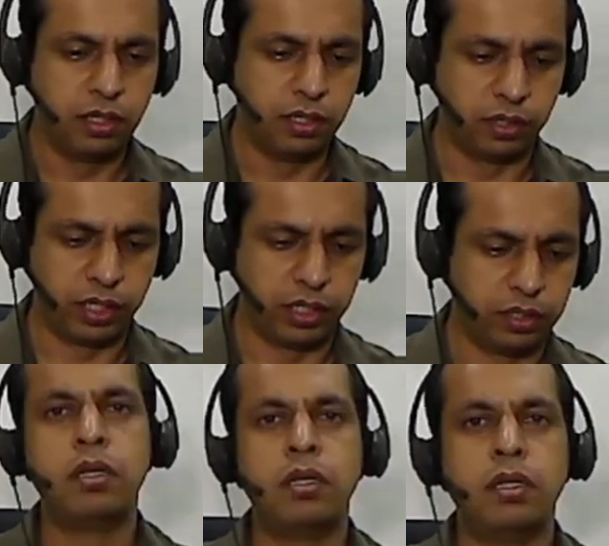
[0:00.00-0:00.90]
Okay.
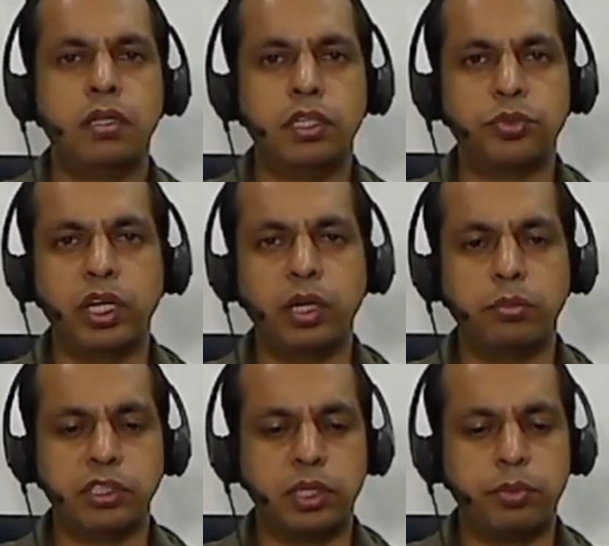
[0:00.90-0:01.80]
The swing
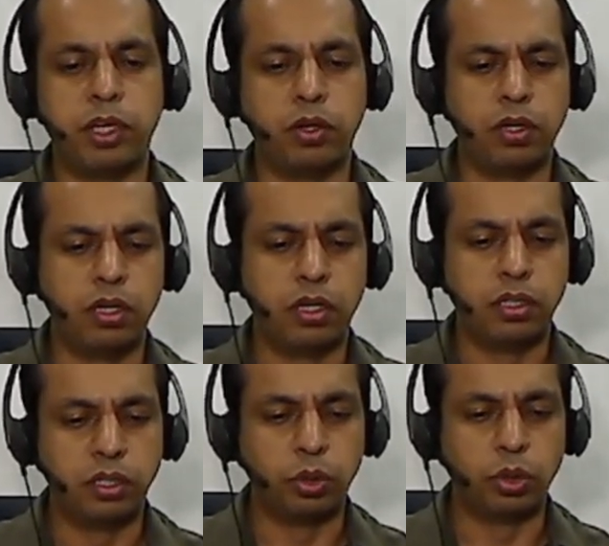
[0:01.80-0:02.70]
limits depend on
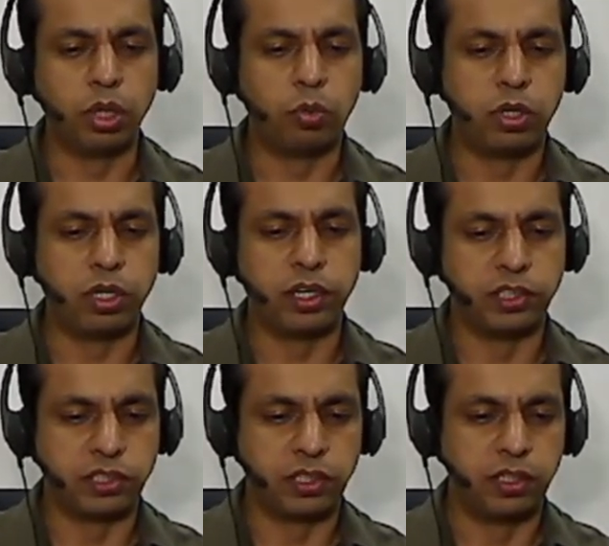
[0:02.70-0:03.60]
the total
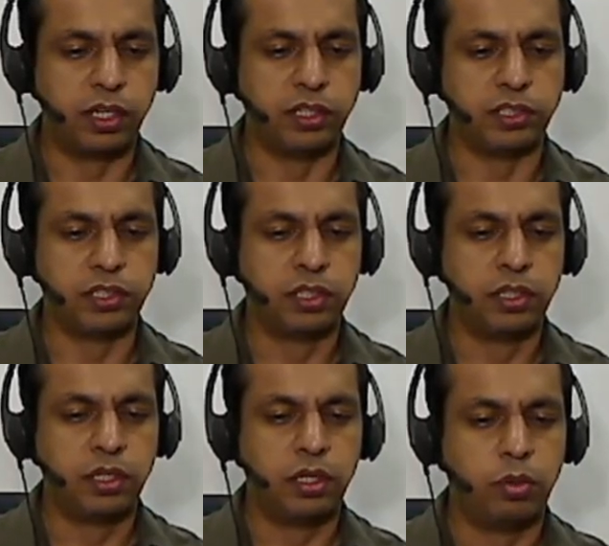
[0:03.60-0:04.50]
quantities. That is,
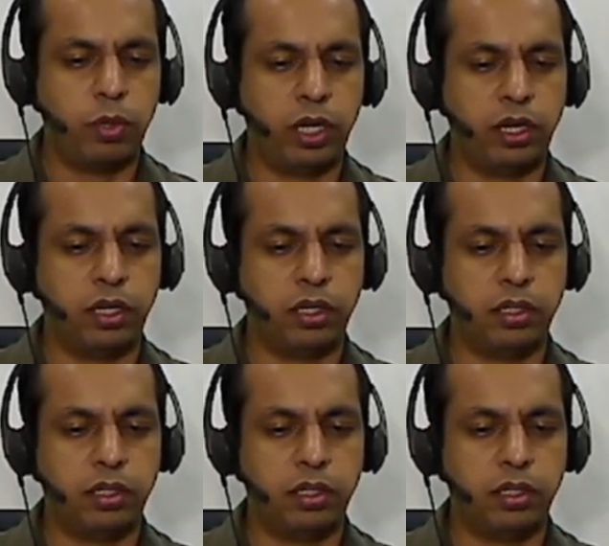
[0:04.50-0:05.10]
when